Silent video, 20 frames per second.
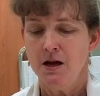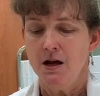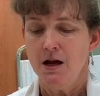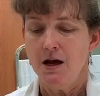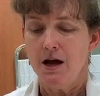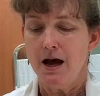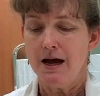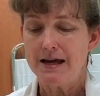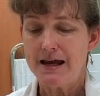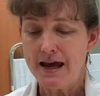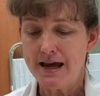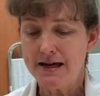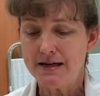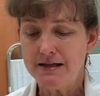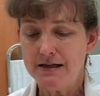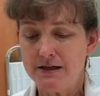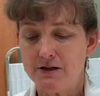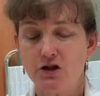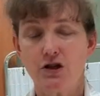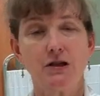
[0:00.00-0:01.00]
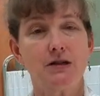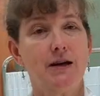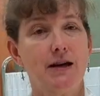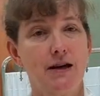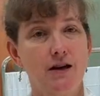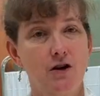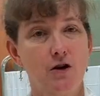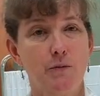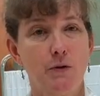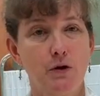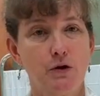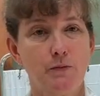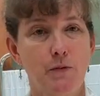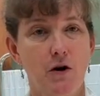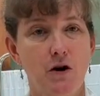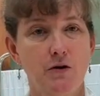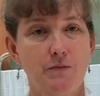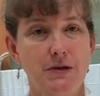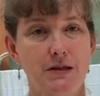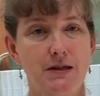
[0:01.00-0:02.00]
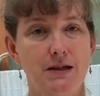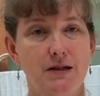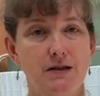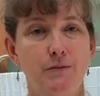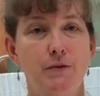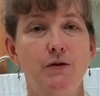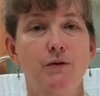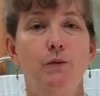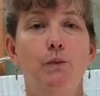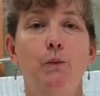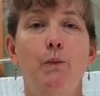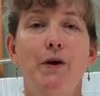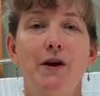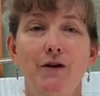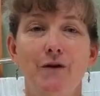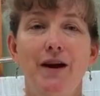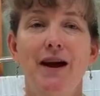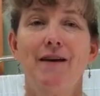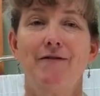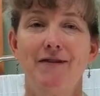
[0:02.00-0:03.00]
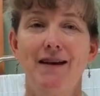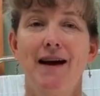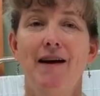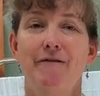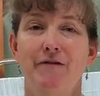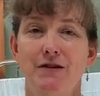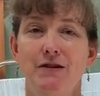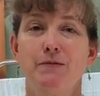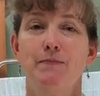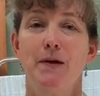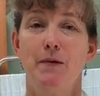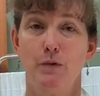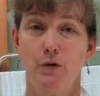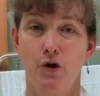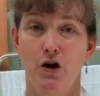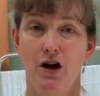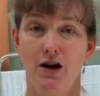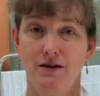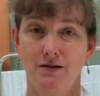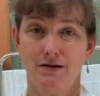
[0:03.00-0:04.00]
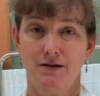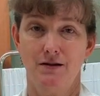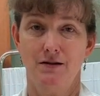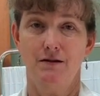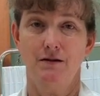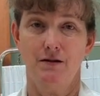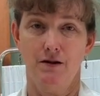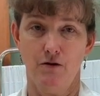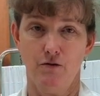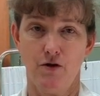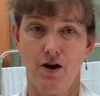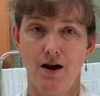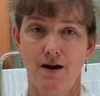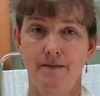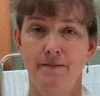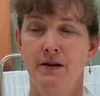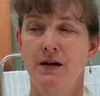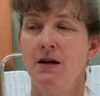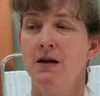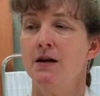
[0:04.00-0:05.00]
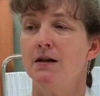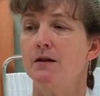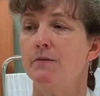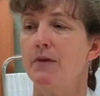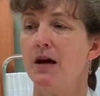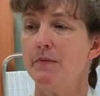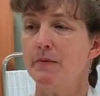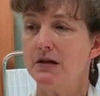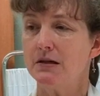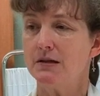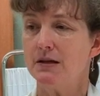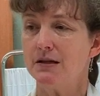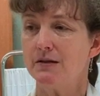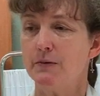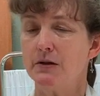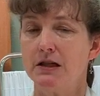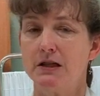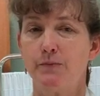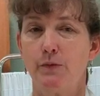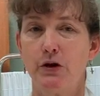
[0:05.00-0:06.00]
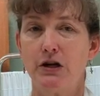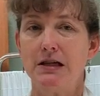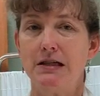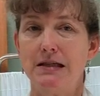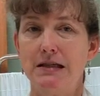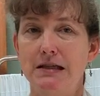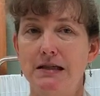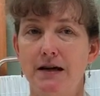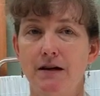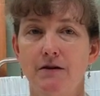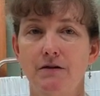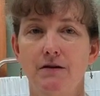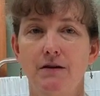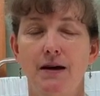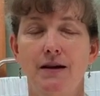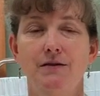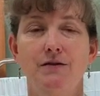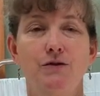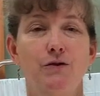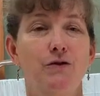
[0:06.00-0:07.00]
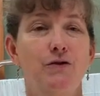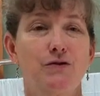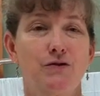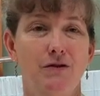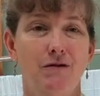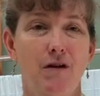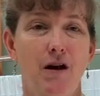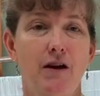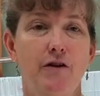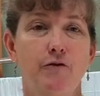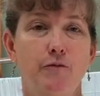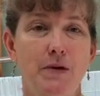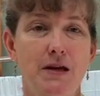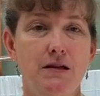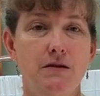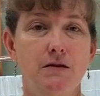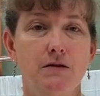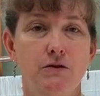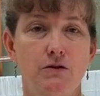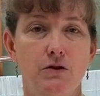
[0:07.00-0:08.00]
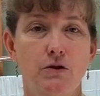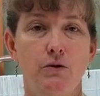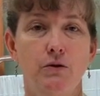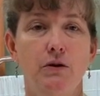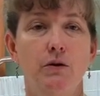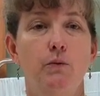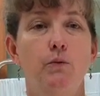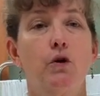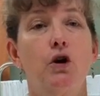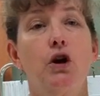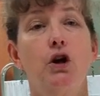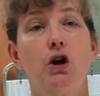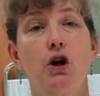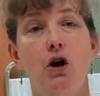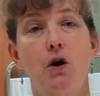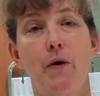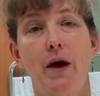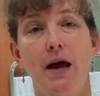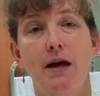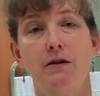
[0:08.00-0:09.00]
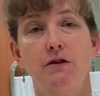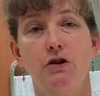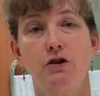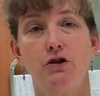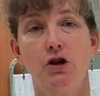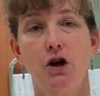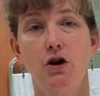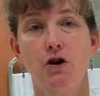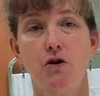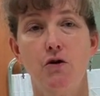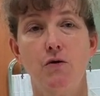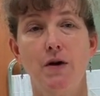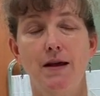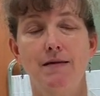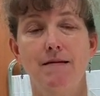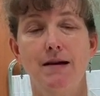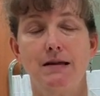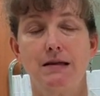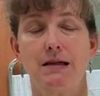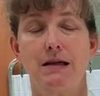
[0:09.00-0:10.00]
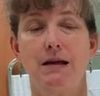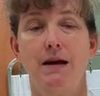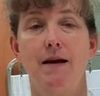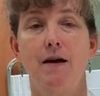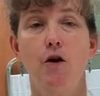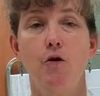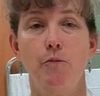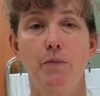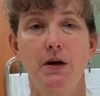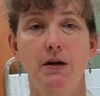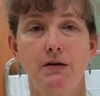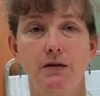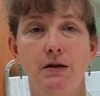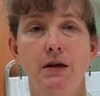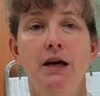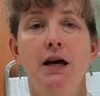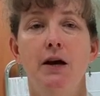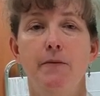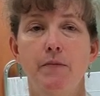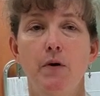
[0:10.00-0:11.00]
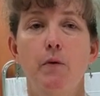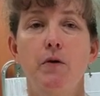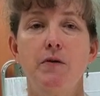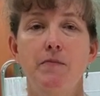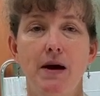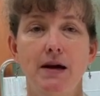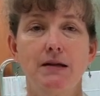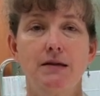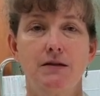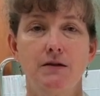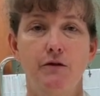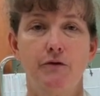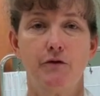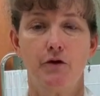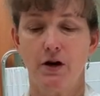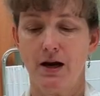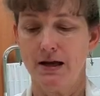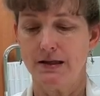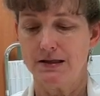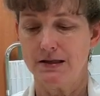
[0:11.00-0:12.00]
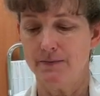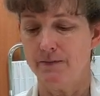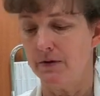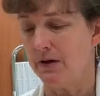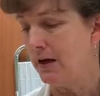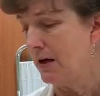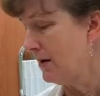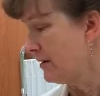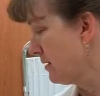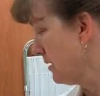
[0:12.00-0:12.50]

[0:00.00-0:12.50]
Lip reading: Again, just like in our postpartum assessment, we don't have to have this memorized, okay? The baby assessment is pretty detailed, and so there's a lot of pieces to it. We're gonna go head to toe, and that's gonna help us, but we might still forget some things.